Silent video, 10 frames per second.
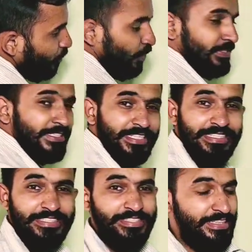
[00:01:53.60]
which
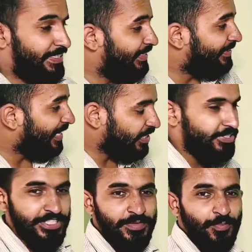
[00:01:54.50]
is the
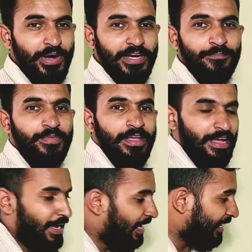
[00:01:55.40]
destination point,
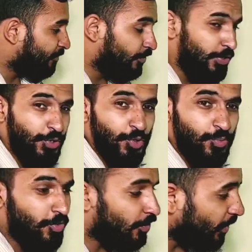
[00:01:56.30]
and we need to
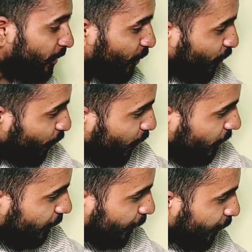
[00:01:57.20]
move our tool
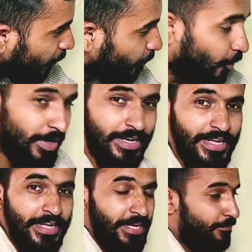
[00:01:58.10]
from point
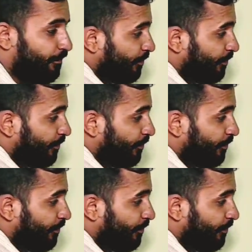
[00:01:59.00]
A